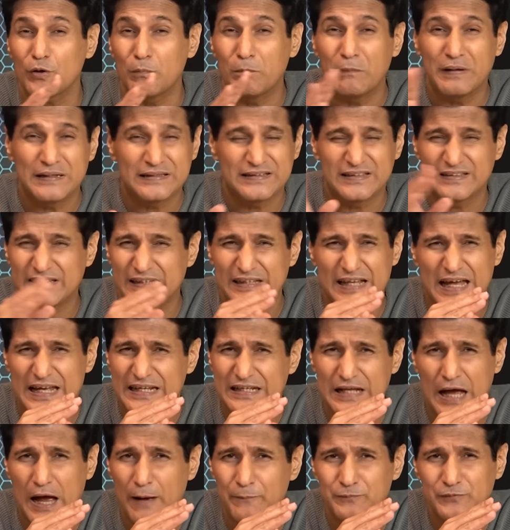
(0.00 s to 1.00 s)
a month,
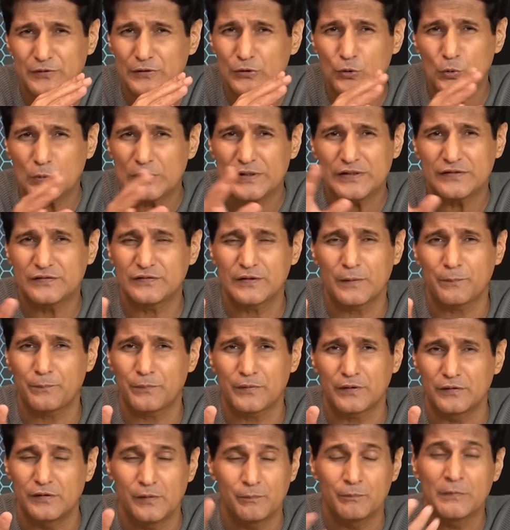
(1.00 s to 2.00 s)
like absolutely
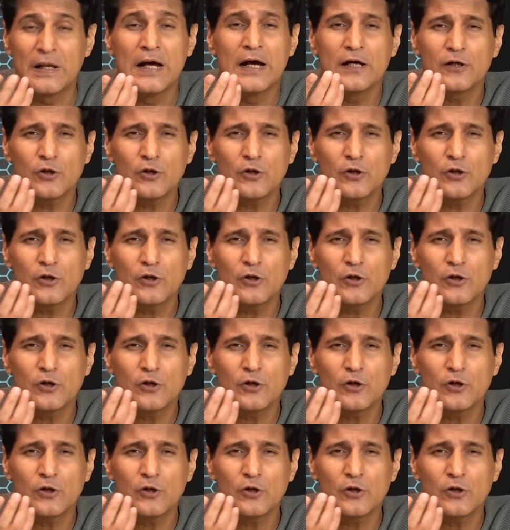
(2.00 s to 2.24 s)
separate them.